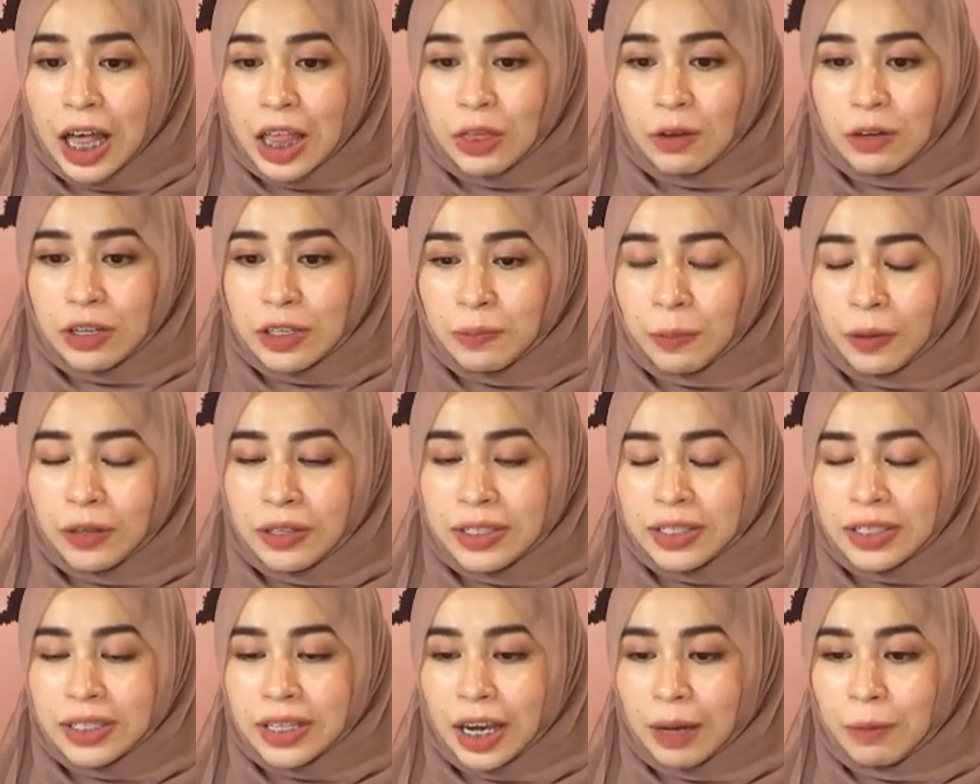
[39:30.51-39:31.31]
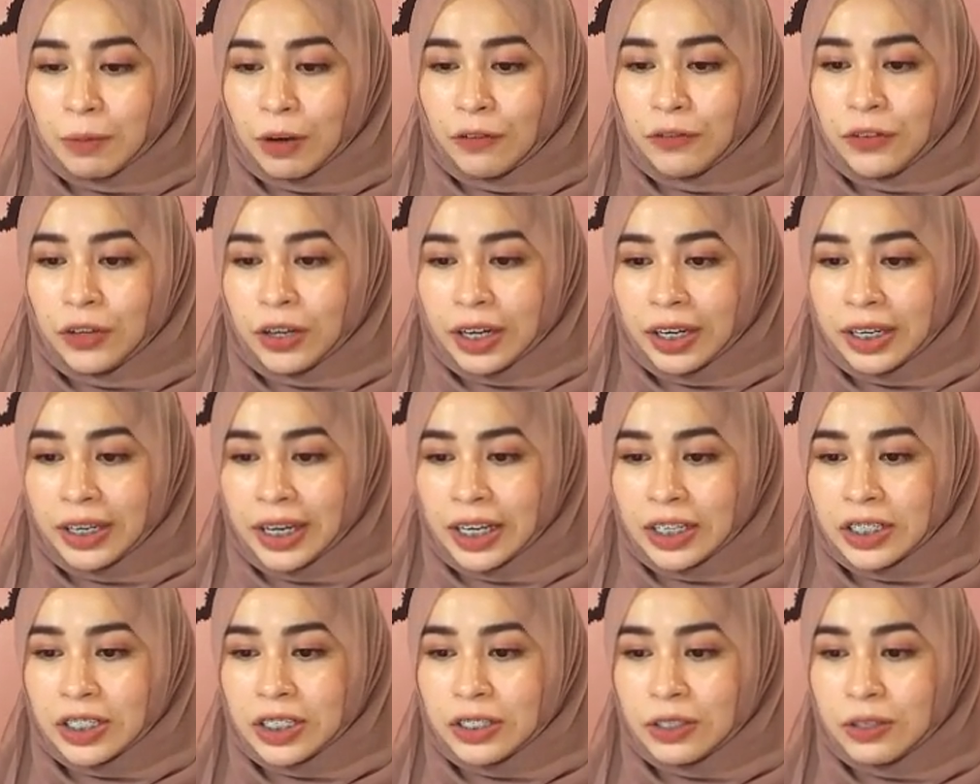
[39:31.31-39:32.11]
The response time of your
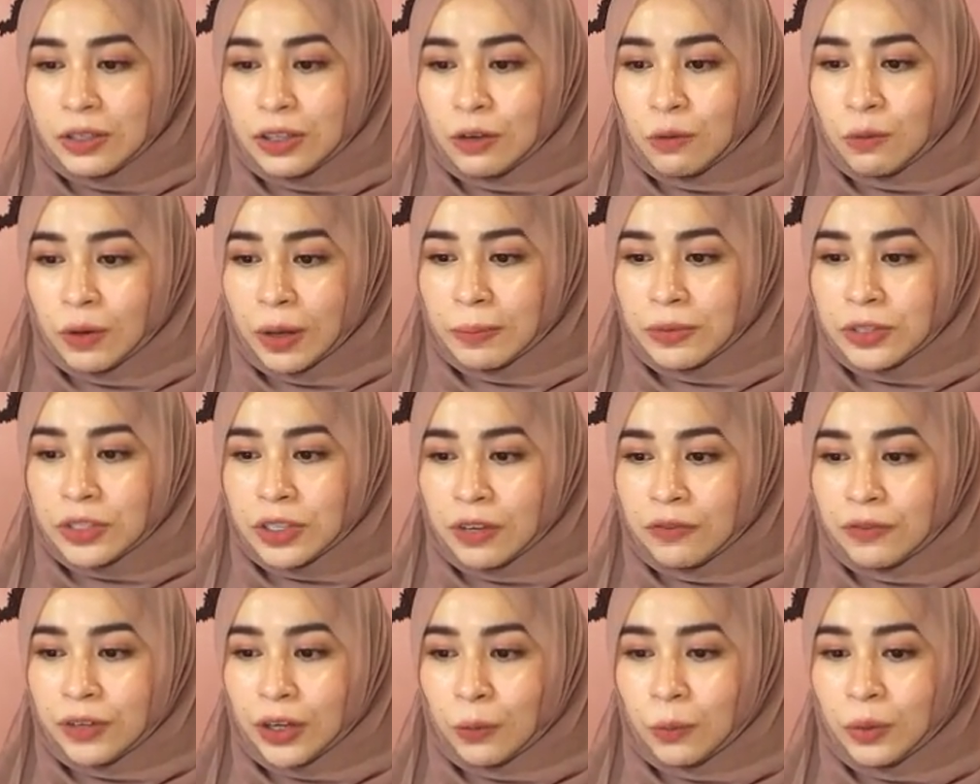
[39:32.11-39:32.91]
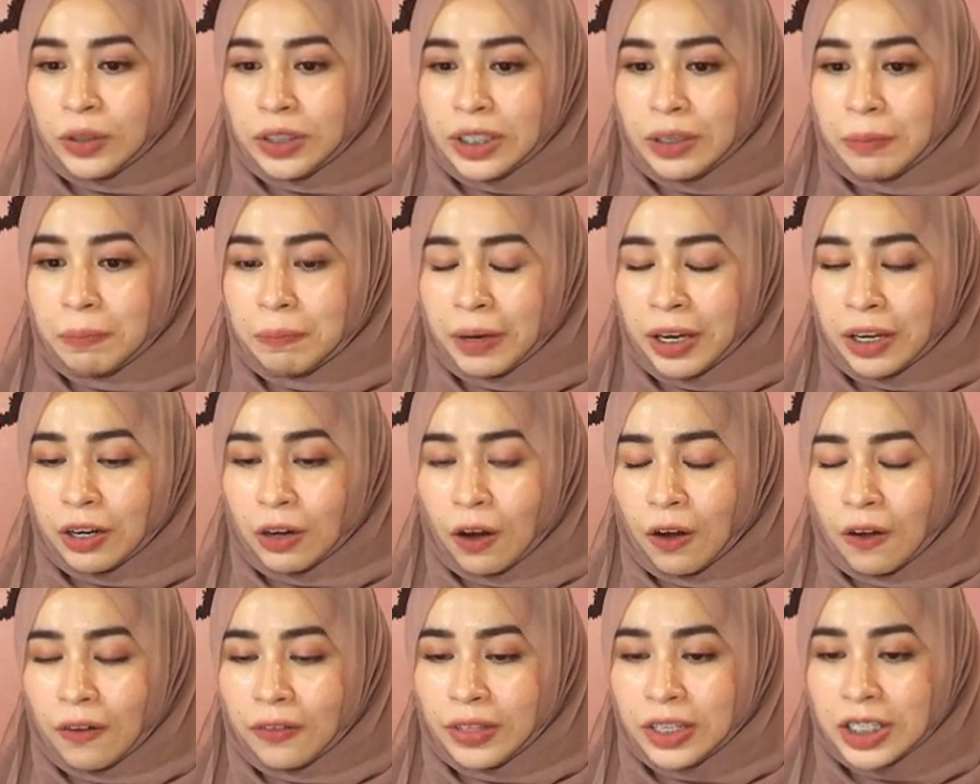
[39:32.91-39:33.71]
connections to the web server will depend
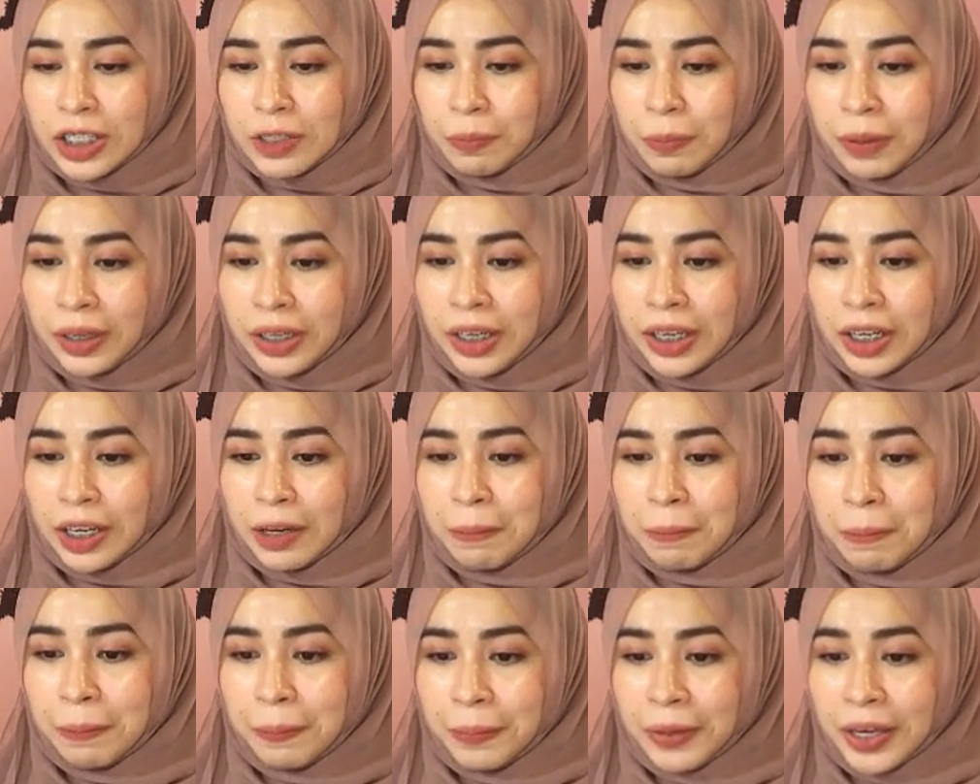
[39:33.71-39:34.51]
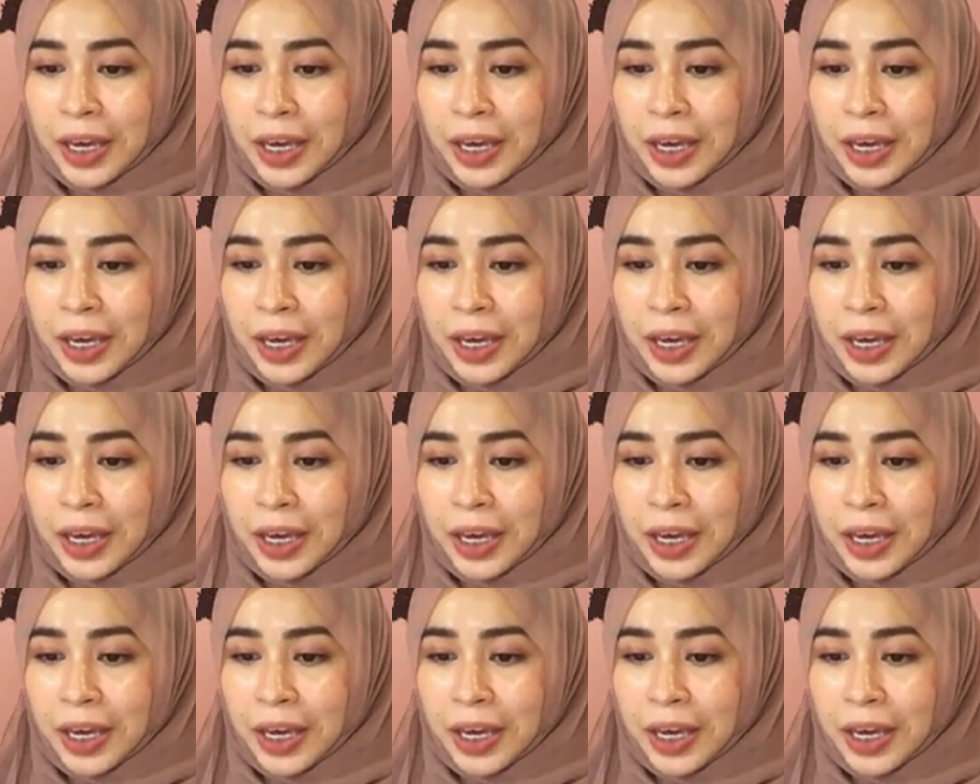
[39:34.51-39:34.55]
on the speed and